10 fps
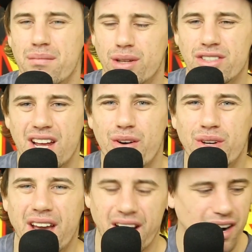plus I
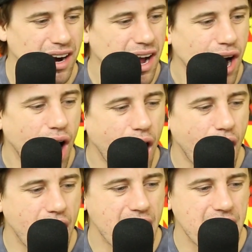don't care.
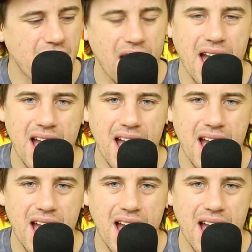I